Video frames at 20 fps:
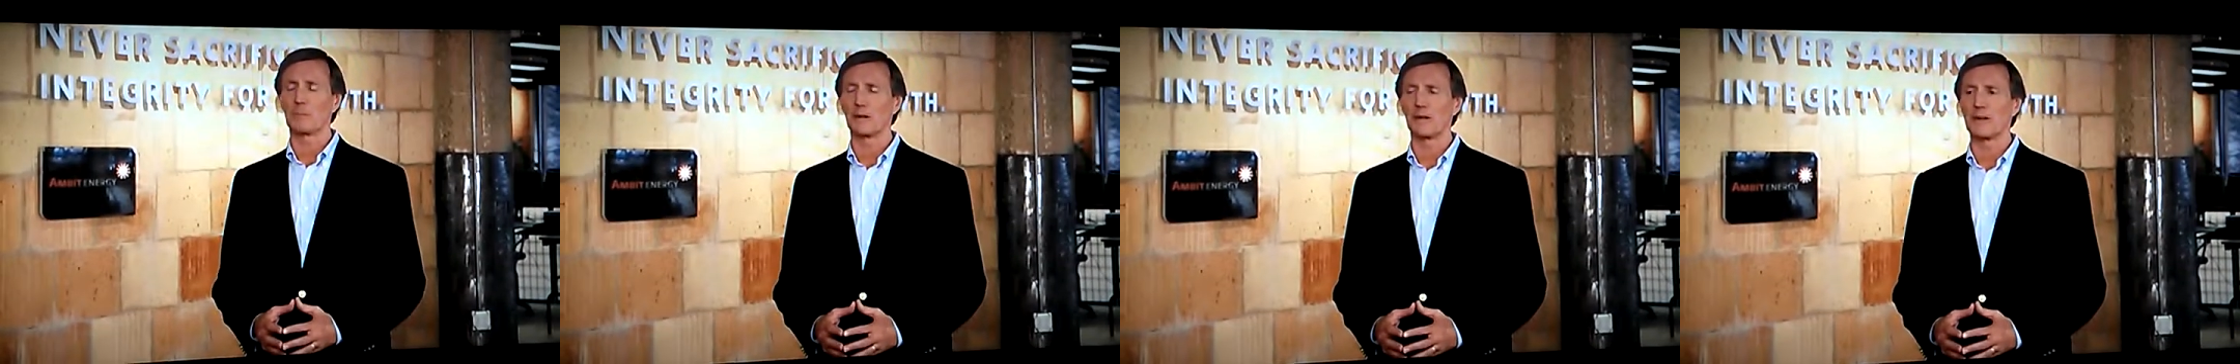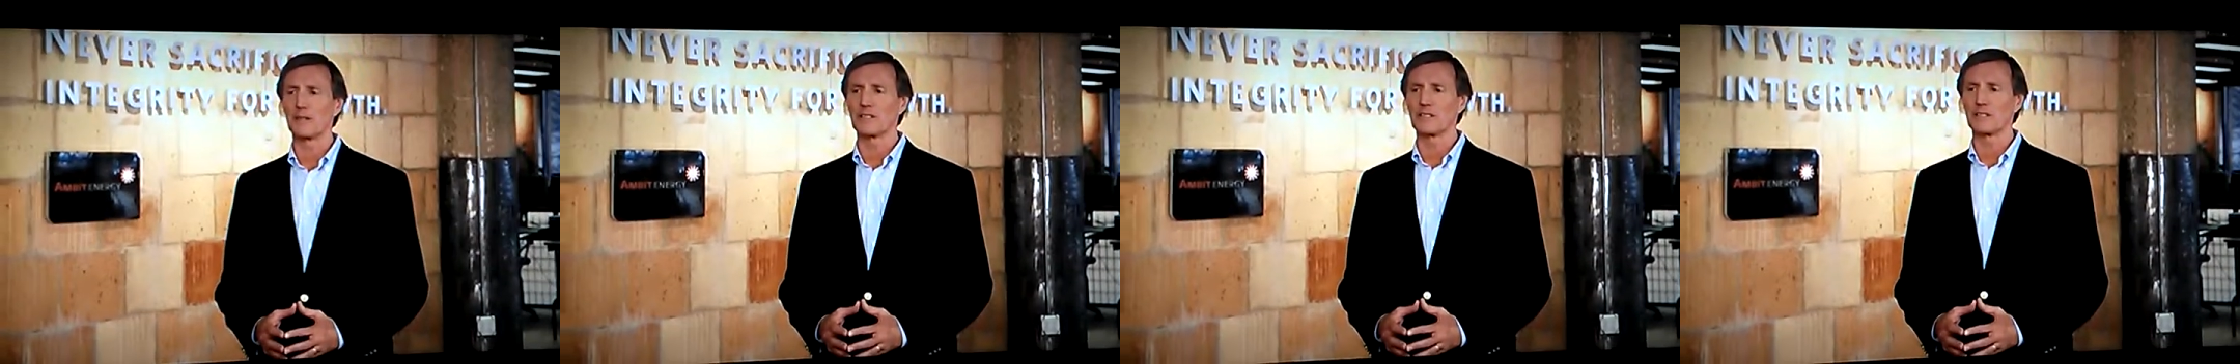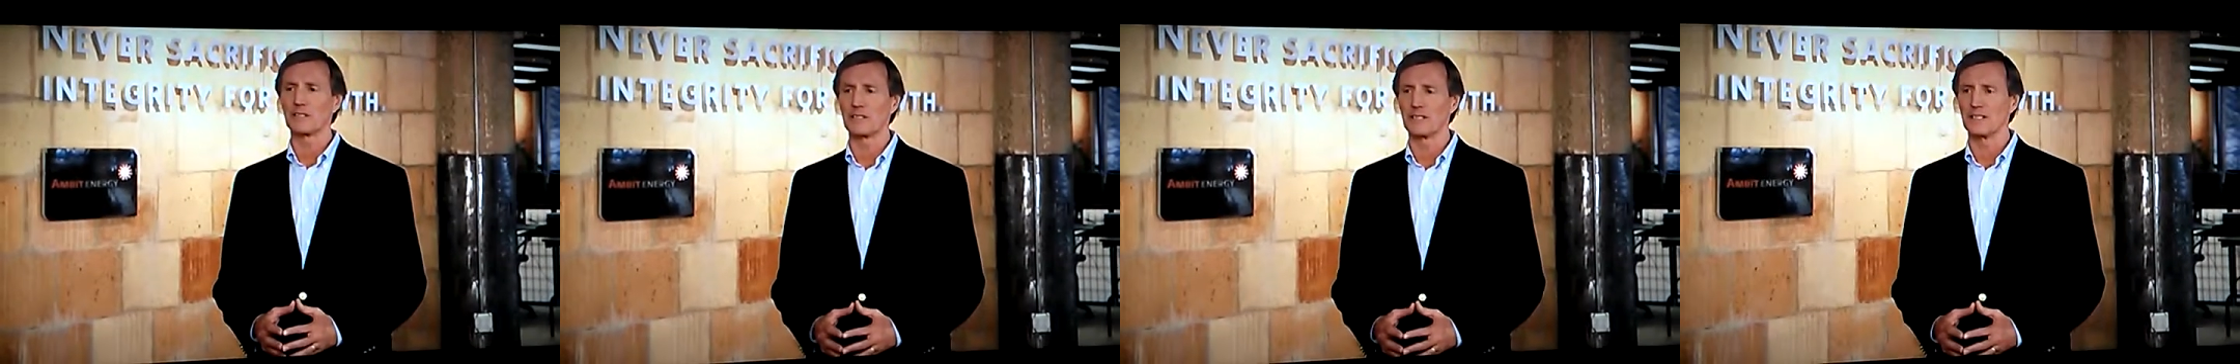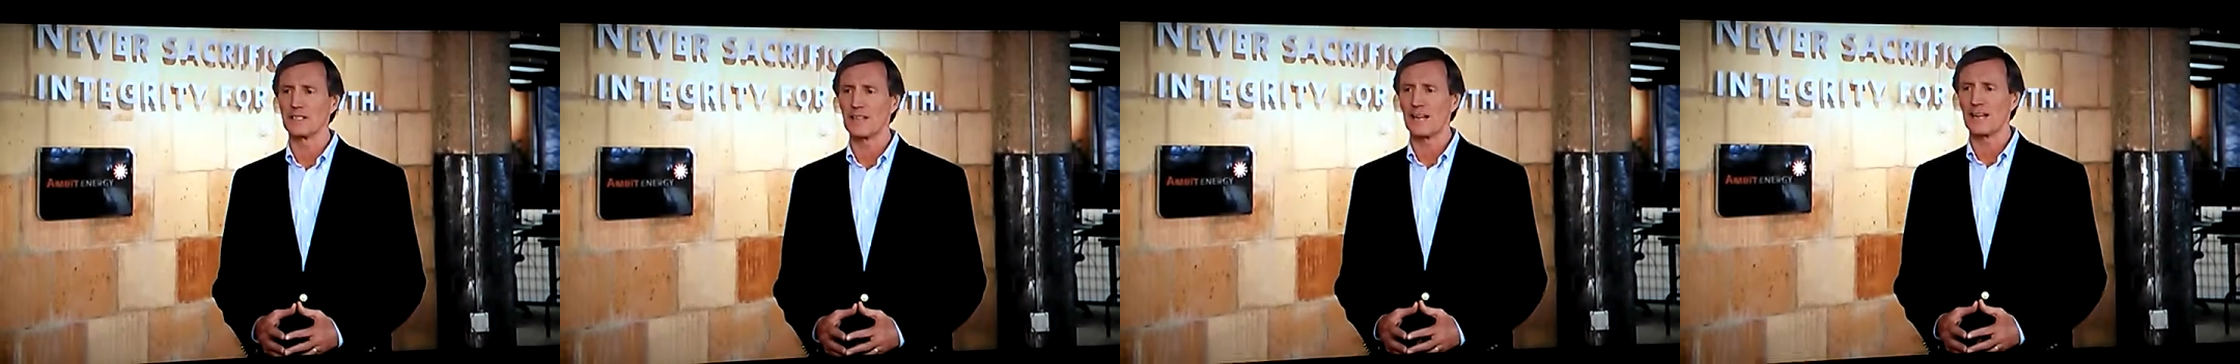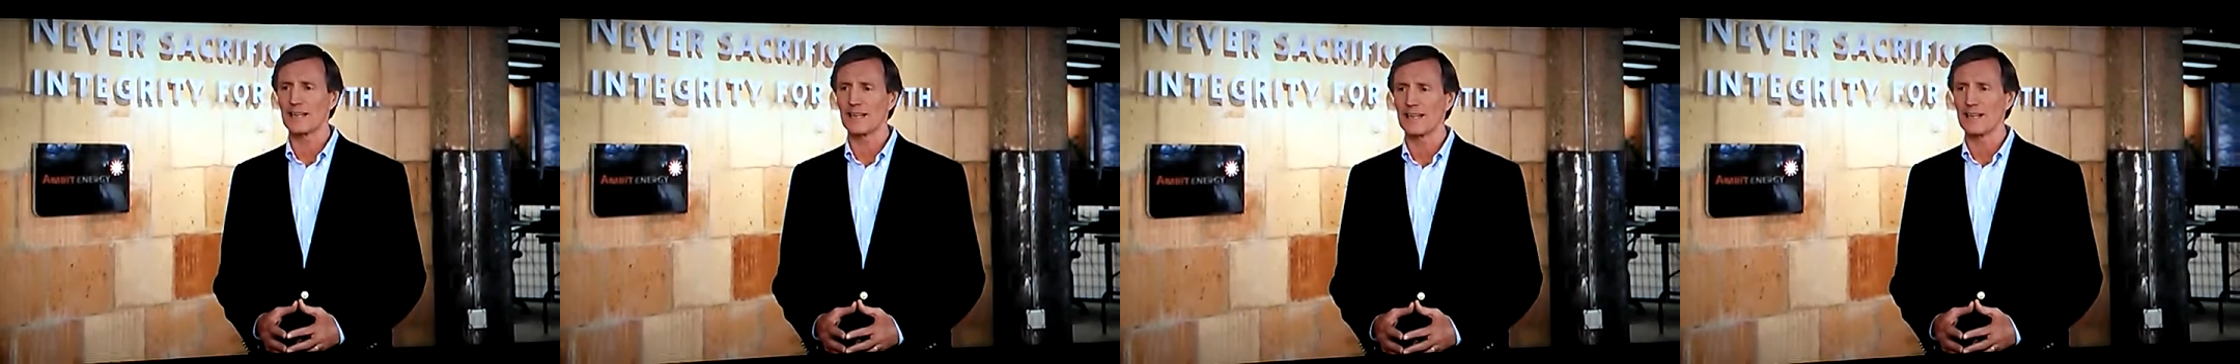
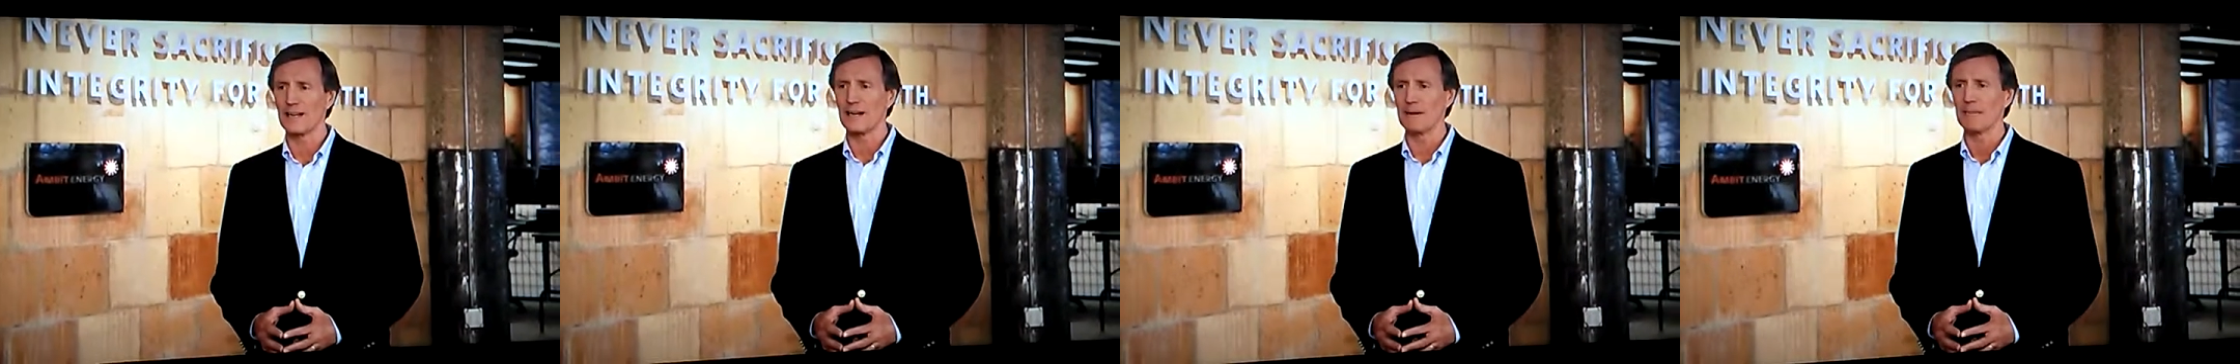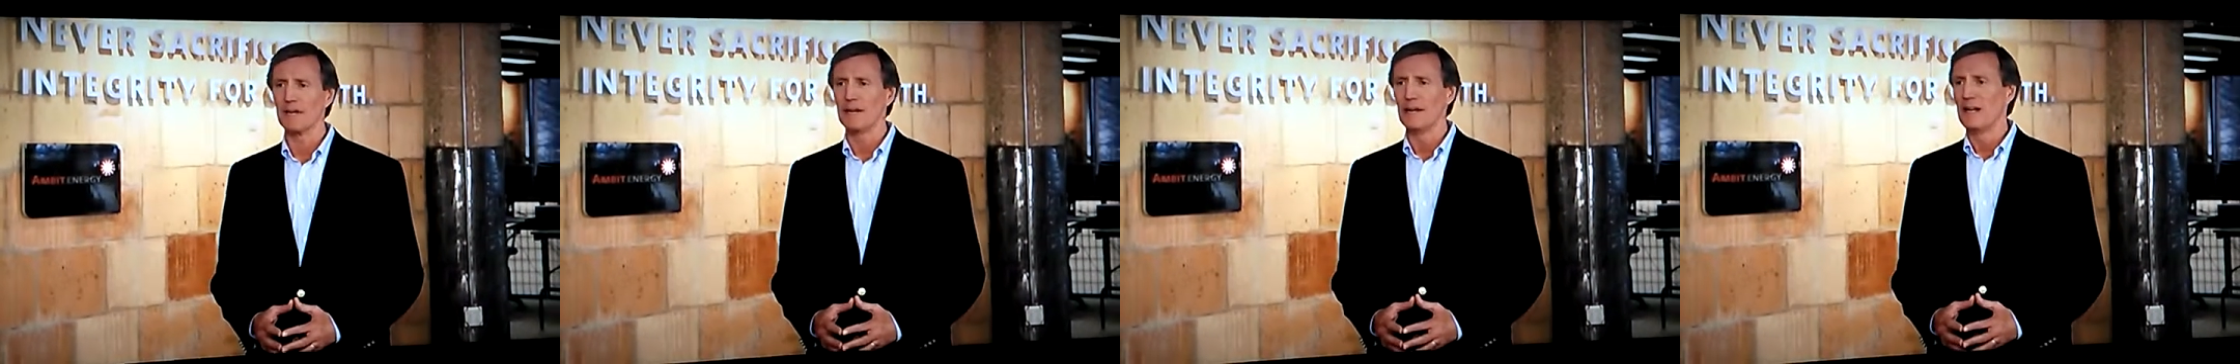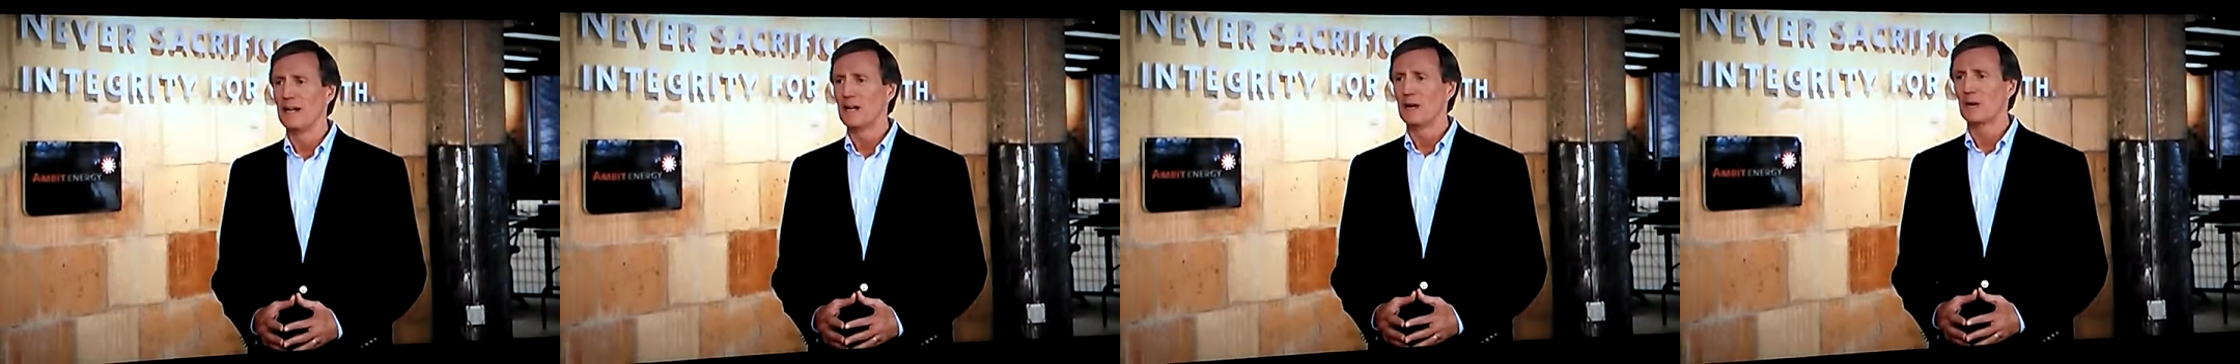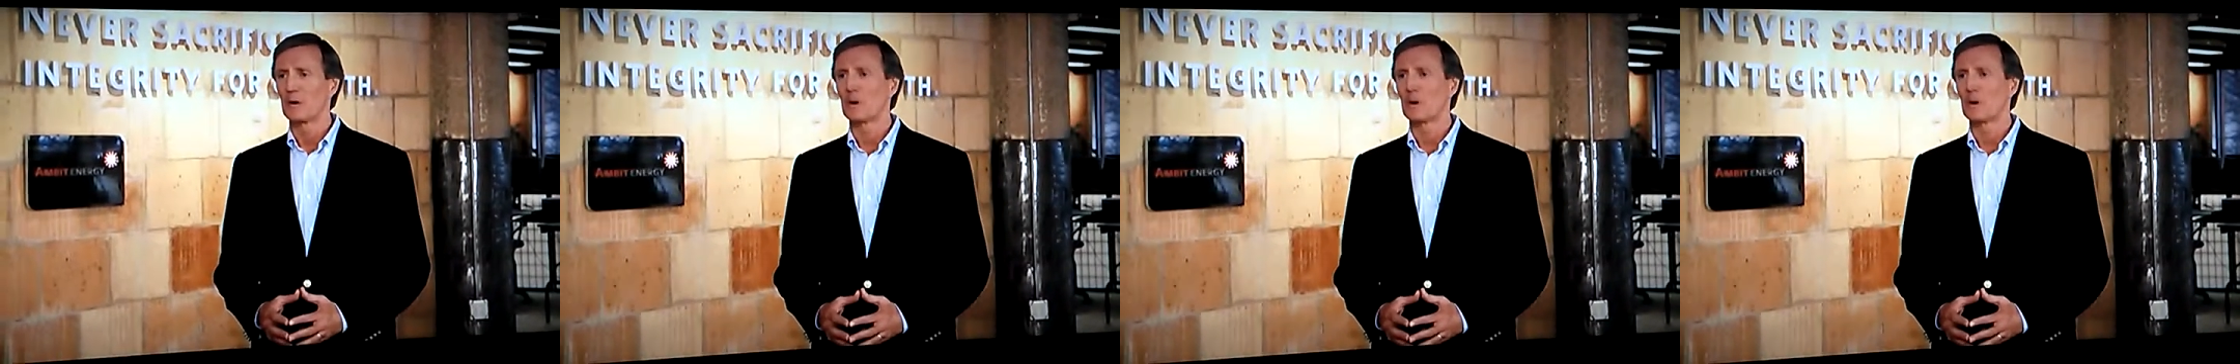experiences in telecom,